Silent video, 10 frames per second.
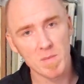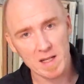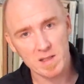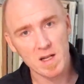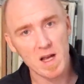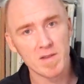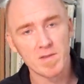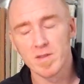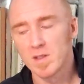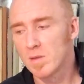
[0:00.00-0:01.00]
back to
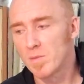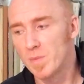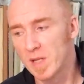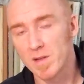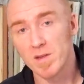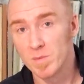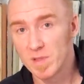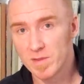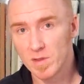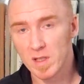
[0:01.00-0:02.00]
life, bigger than
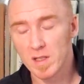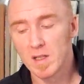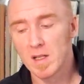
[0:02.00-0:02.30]
before.